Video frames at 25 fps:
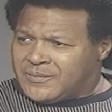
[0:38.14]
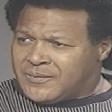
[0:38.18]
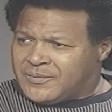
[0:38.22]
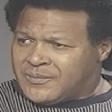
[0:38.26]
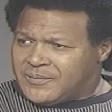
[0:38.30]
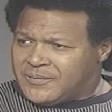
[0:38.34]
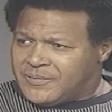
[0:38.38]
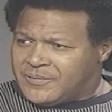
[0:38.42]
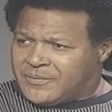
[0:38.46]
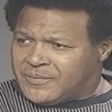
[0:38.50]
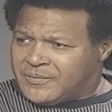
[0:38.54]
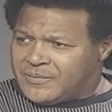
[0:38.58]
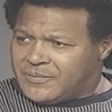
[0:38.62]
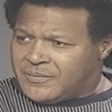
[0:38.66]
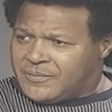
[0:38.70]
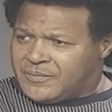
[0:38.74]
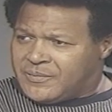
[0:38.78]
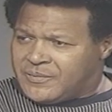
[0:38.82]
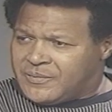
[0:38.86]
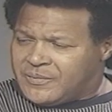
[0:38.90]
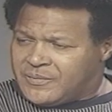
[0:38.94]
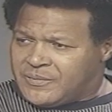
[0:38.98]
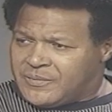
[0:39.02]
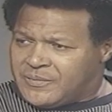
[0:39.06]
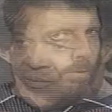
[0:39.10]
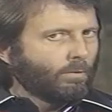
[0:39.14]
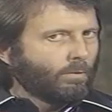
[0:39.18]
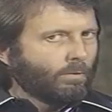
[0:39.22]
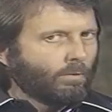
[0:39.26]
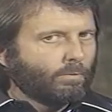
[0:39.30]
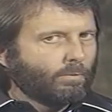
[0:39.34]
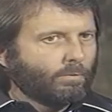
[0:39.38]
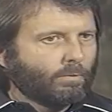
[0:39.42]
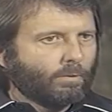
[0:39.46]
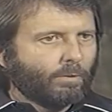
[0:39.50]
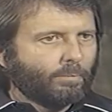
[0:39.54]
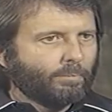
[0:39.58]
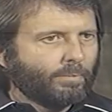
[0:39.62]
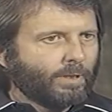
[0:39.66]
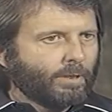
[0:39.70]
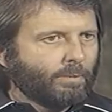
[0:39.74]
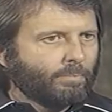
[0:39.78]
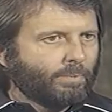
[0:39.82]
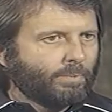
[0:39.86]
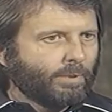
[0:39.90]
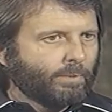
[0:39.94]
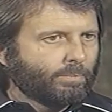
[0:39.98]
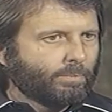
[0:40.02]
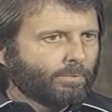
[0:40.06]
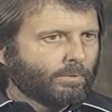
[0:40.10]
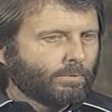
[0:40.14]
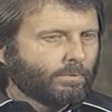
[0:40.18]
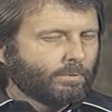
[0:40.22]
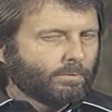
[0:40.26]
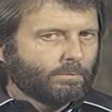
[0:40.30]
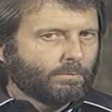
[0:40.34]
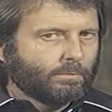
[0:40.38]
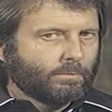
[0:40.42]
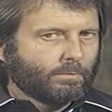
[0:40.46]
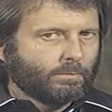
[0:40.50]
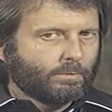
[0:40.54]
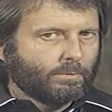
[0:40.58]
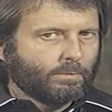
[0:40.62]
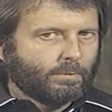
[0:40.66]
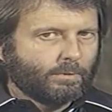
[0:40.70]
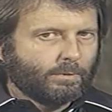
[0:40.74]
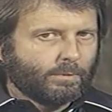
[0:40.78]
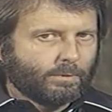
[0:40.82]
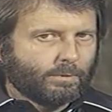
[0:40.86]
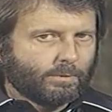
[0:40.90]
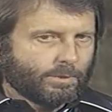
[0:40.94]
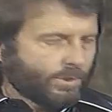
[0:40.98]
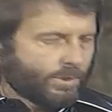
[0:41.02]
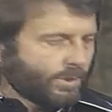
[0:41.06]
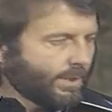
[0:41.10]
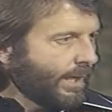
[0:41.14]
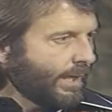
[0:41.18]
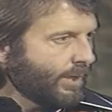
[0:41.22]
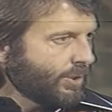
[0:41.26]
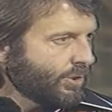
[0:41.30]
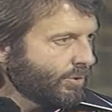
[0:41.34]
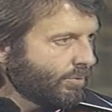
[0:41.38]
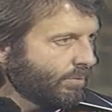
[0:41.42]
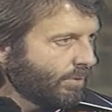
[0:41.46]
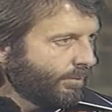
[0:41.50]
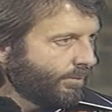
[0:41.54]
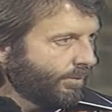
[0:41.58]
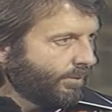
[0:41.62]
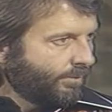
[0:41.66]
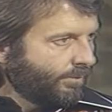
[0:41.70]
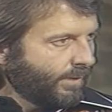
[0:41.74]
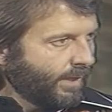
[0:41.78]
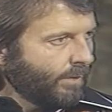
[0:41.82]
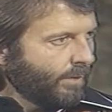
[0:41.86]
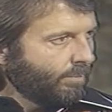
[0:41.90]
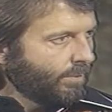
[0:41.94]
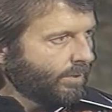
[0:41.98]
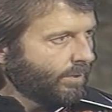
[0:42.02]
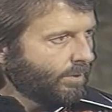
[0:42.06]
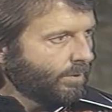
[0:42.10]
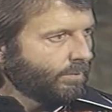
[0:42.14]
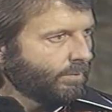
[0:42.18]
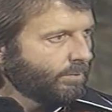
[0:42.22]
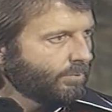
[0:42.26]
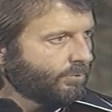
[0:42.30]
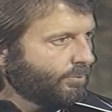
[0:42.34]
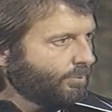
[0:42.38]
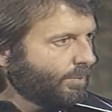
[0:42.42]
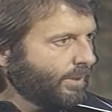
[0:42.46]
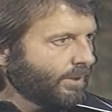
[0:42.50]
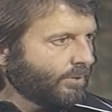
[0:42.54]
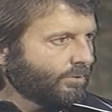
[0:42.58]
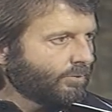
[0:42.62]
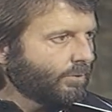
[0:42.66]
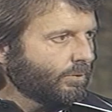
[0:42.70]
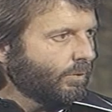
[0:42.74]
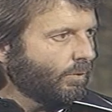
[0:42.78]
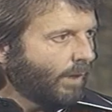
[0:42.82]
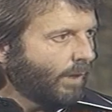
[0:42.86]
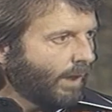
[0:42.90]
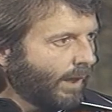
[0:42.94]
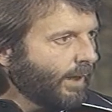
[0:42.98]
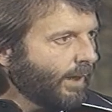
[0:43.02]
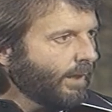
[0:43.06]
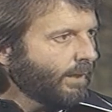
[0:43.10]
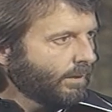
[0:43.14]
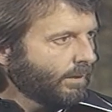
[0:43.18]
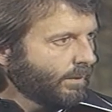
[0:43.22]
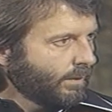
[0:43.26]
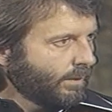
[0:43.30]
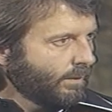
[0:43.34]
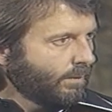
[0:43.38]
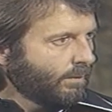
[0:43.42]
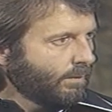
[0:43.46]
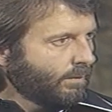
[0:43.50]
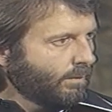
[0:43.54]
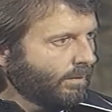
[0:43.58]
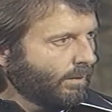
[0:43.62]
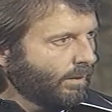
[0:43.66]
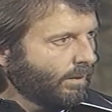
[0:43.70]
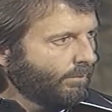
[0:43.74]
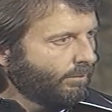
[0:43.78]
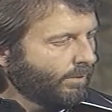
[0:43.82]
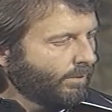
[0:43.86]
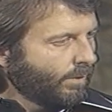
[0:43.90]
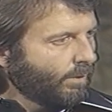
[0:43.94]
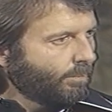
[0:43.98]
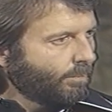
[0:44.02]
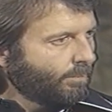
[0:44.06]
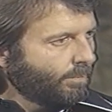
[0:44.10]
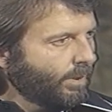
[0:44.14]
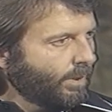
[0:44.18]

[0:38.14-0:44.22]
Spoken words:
Wow. You know, there aren't many people the stature of a Fabian who speak so highly of their